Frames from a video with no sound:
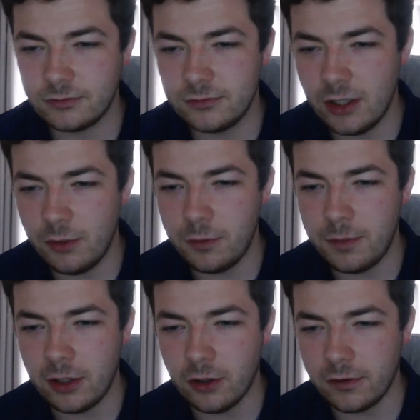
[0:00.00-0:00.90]
it would
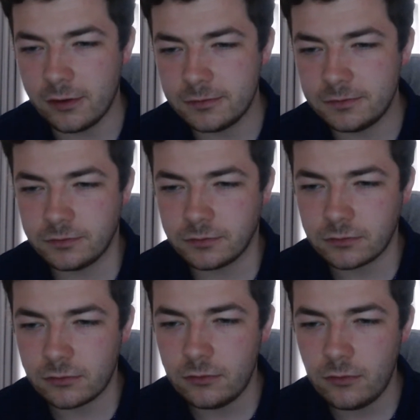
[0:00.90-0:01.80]
be good.
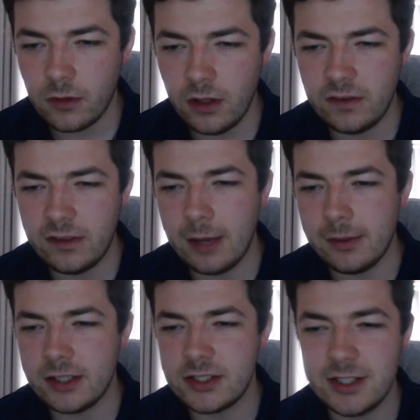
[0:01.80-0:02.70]
This time
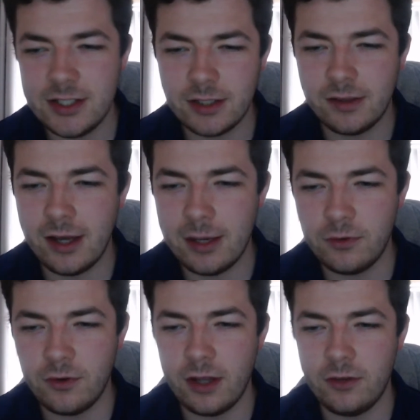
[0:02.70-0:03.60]
last season, I thought he
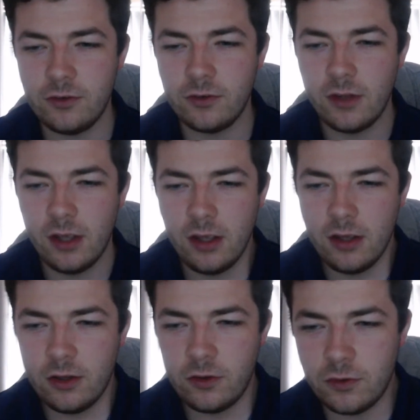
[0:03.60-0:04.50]
was out injured,
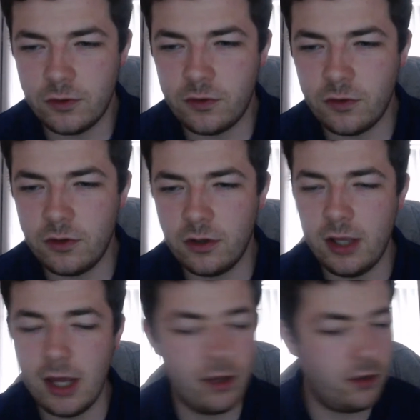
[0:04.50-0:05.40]
so it's shown.
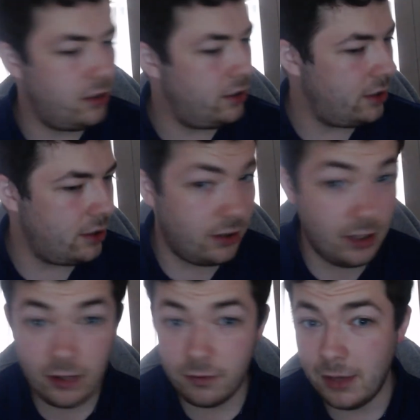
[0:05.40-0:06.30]
Yeah, he
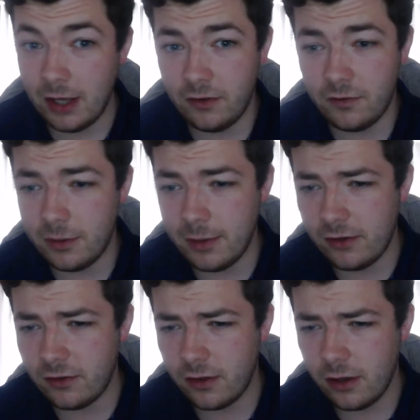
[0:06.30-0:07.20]
is massively
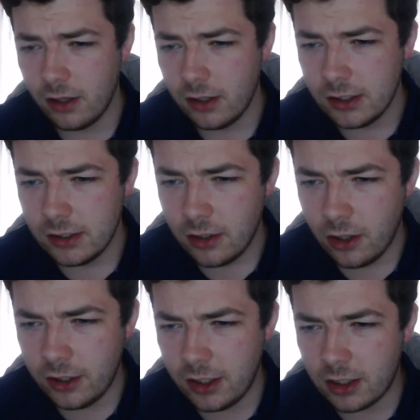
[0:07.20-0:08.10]
missed.
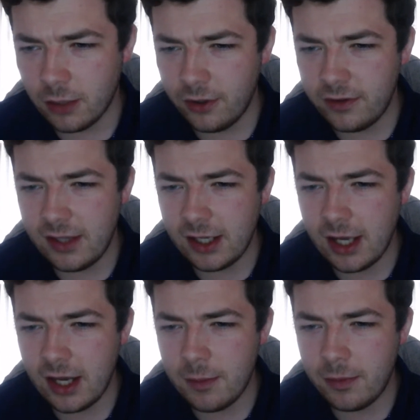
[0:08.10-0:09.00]
How can Clement take
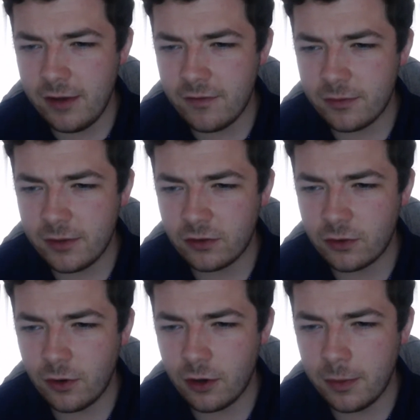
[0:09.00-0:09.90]
any blame from this
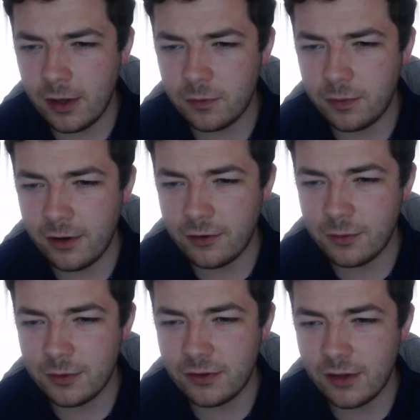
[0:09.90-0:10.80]
squad? Our best players have
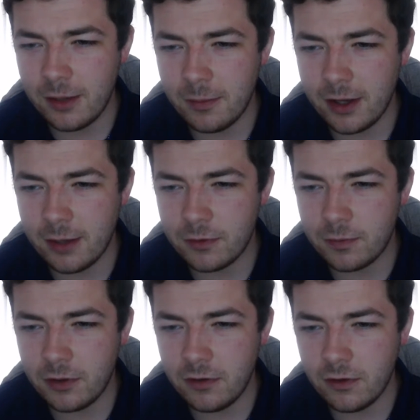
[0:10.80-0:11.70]
been signed by him. It's
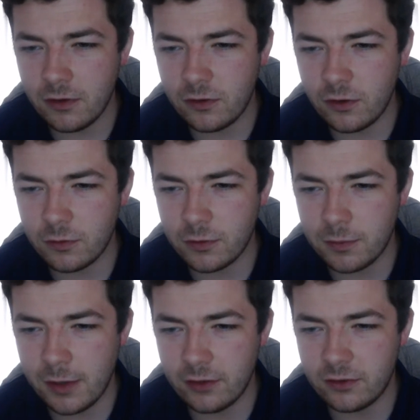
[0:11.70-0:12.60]
previous years'
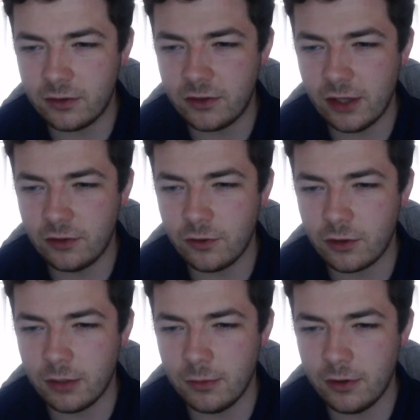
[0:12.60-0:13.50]
mismanagement is the issue.
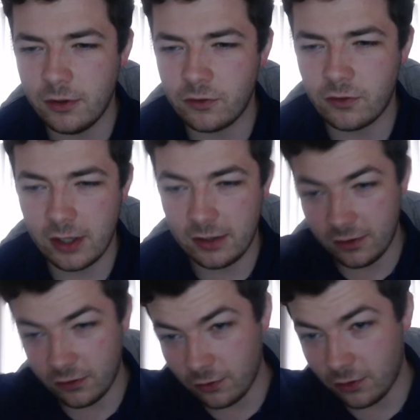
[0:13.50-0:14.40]
Clement is trying to
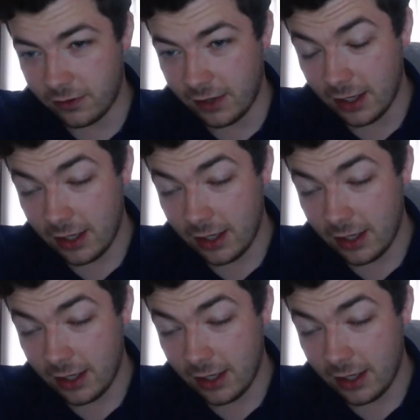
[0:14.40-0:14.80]
sort it.